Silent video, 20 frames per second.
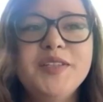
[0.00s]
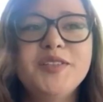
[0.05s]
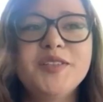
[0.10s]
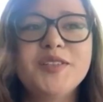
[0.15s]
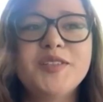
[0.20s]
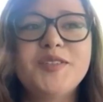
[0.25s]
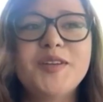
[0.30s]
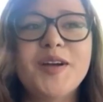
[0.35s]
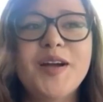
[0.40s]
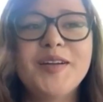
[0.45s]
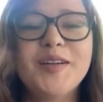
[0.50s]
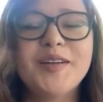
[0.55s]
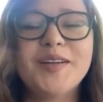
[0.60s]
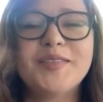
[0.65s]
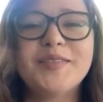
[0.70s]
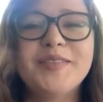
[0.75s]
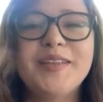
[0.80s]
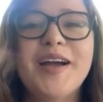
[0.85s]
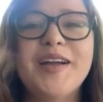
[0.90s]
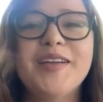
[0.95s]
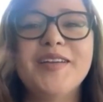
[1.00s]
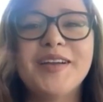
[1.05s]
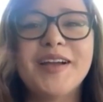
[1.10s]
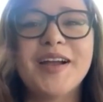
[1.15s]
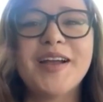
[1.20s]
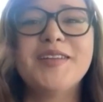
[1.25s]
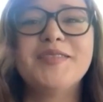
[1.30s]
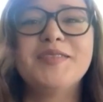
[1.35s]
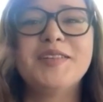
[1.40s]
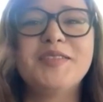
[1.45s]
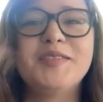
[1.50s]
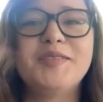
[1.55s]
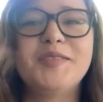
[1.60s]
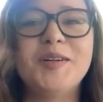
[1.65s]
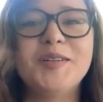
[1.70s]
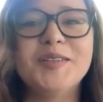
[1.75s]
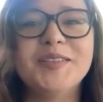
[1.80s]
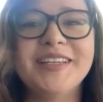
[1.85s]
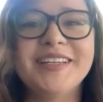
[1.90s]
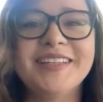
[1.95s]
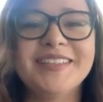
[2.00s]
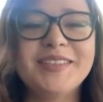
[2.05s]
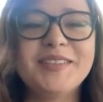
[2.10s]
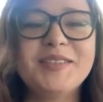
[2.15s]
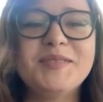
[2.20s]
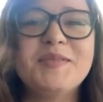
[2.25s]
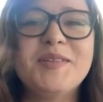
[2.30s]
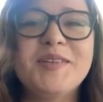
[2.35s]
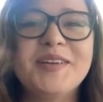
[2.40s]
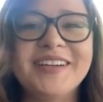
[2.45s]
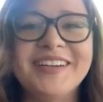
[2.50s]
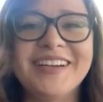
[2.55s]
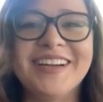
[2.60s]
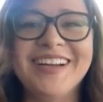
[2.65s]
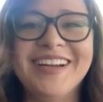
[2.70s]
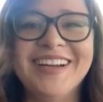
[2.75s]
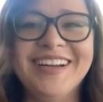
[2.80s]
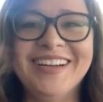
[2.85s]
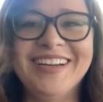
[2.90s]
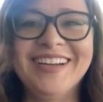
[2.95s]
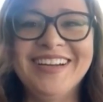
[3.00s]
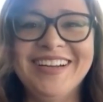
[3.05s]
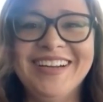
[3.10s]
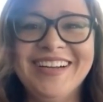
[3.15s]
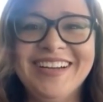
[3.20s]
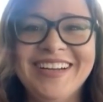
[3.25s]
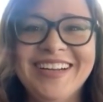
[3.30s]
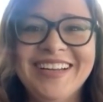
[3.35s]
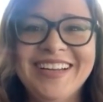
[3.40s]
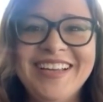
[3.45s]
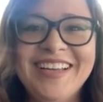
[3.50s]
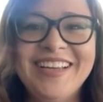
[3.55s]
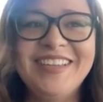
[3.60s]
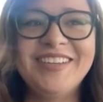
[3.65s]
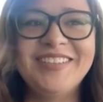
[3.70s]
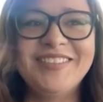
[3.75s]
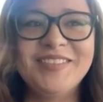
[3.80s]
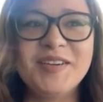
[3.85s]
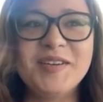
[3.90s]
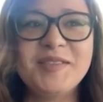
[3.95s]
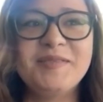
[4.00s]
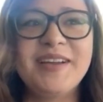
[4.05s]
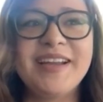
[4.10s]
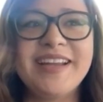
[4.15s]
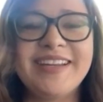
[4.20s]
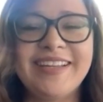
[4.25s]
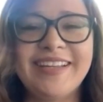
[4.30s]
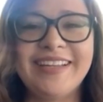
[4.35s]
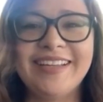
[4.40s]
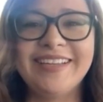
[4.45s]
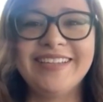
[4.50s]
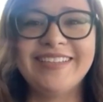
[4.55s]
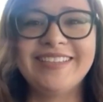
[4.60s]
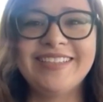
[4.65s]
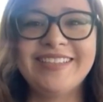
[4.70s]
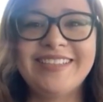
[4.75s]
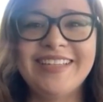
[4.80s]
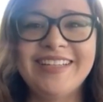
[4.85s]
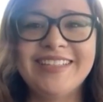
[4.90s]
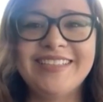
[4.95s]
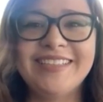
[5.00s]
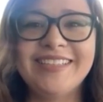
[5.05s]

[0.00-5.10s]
you're stronger if now you're kind of unfolding a little more. You're more ready to touch it.